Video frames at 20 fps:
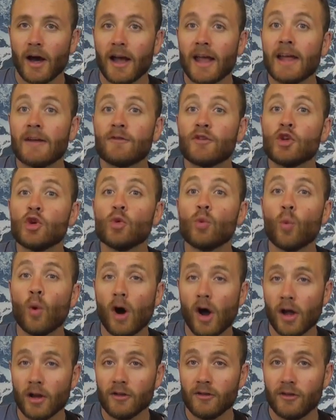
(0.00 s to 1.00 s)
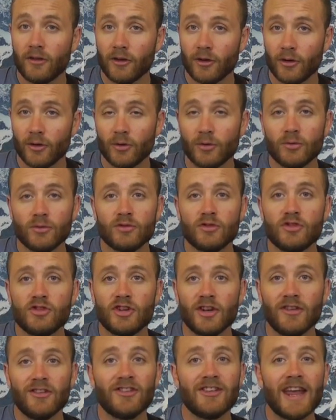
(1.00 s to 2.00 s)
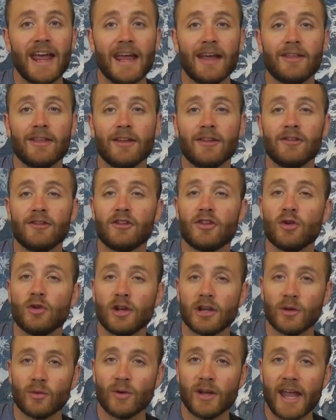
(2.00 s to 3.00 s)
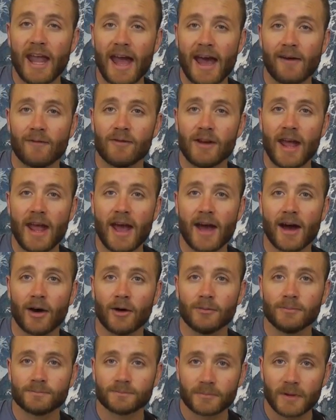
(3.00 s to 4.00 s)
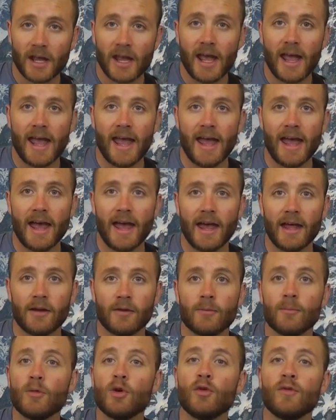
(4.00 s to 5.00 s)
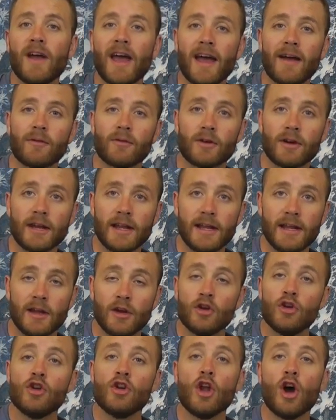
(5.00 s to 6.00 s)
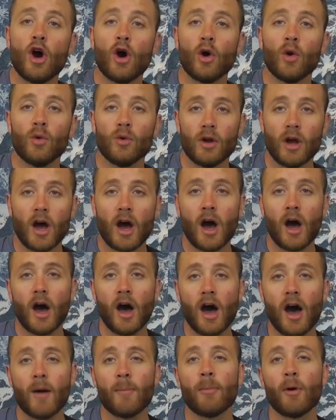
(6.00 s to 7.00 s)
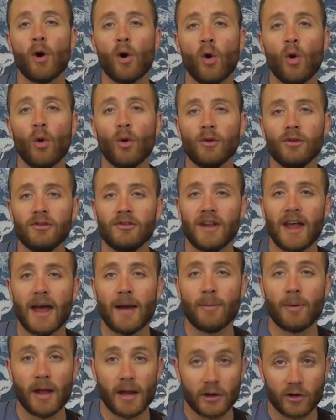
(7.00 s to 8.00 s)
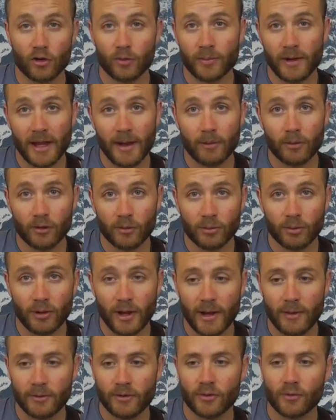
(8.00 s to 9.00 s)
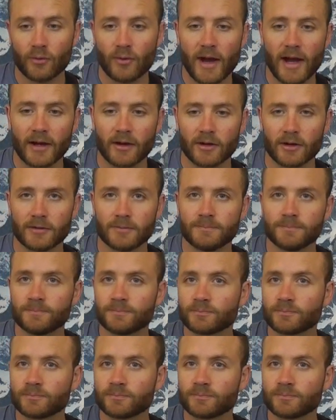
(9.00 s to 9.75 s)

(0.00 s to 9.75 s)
if you want to, just take this tuning we have now and move every note up a whole step and you'll be able to play with the record.